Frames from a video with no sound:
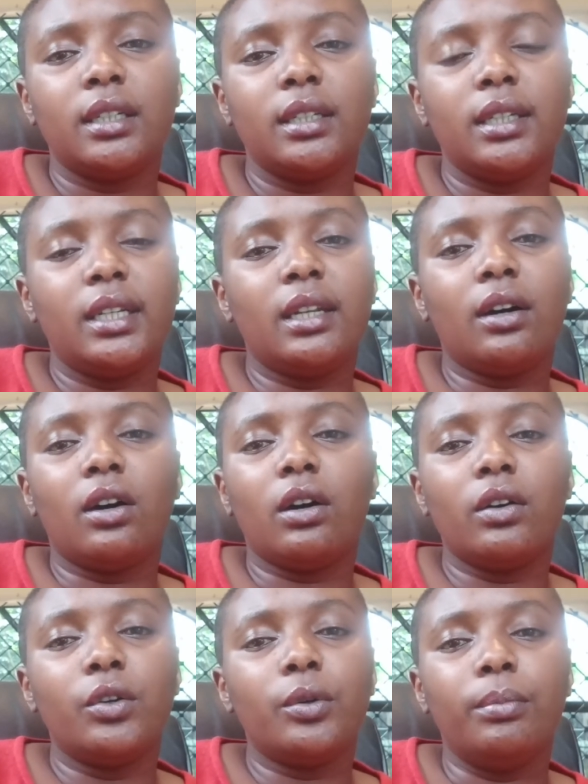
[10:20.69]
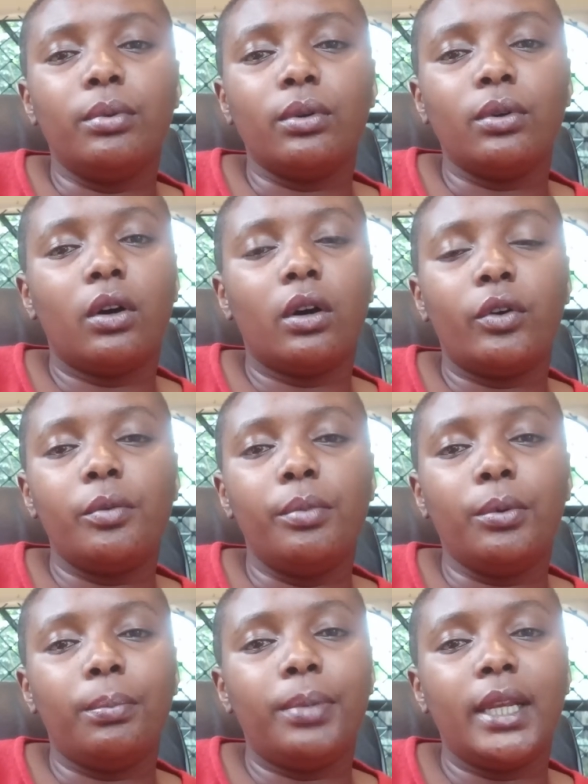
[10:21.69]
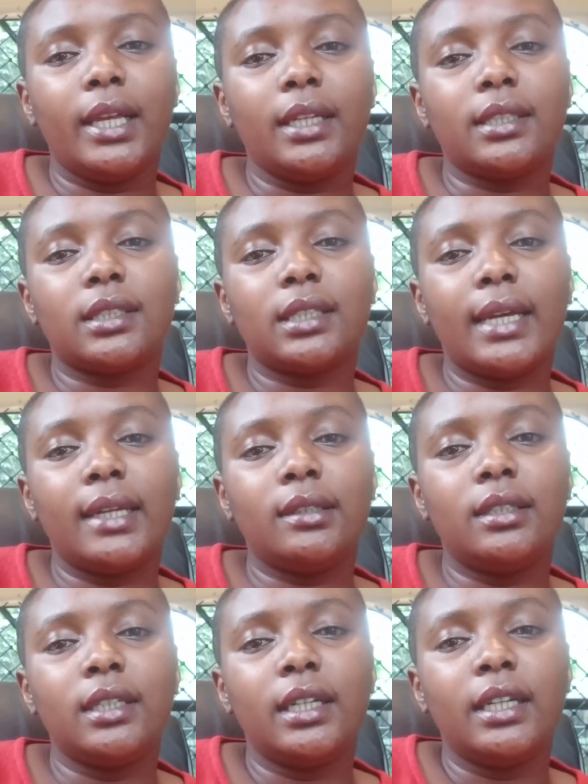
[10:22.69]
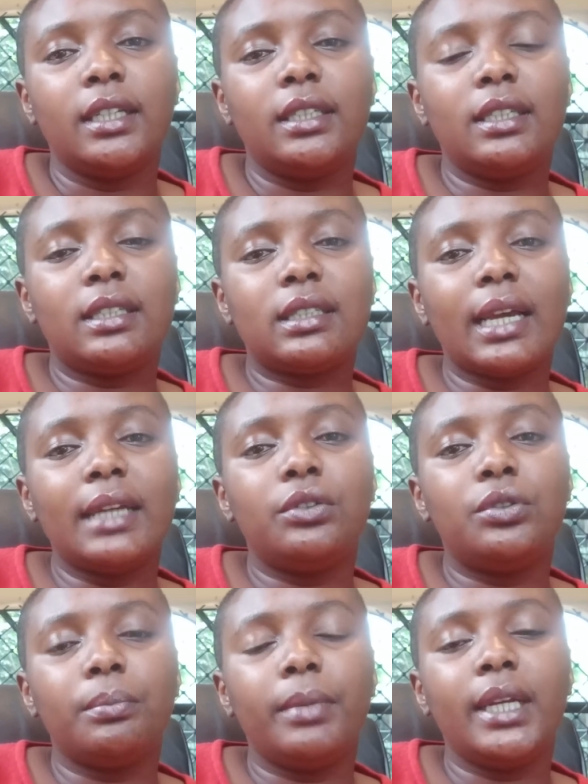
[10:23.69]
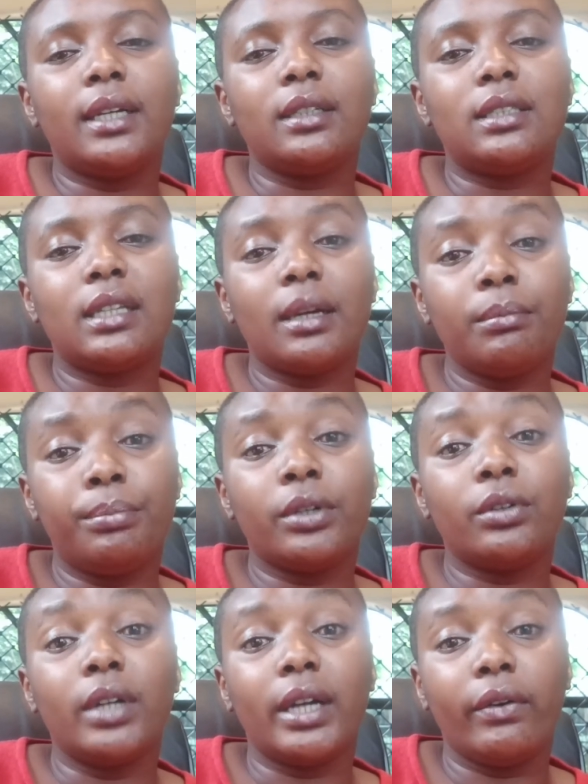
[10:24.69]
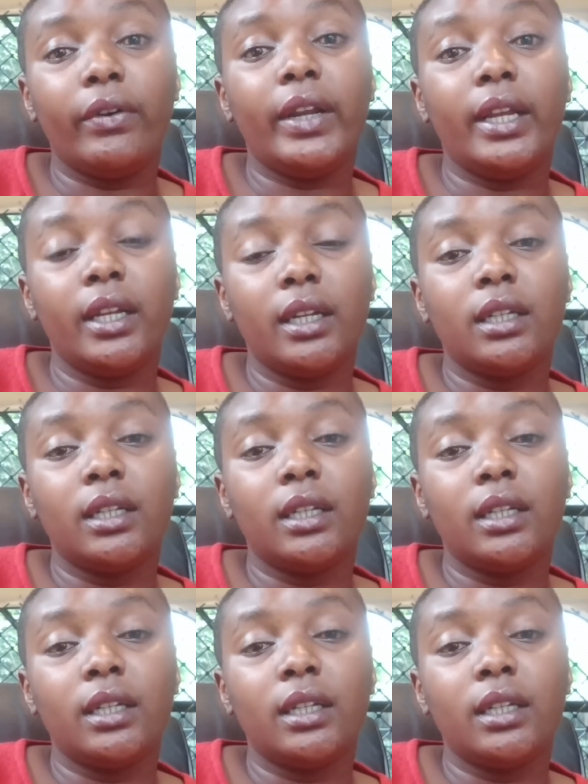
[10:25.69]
in a horrible place. And decide to make a temporary